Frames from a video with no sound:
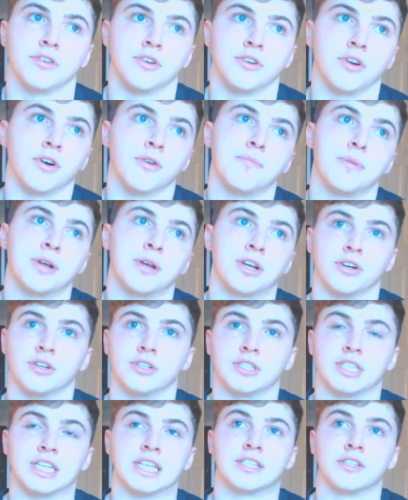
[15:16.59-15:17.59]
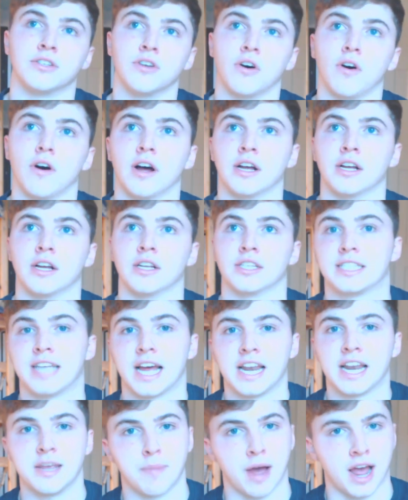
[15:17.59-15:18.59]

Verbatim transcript: you know, because it's not a steady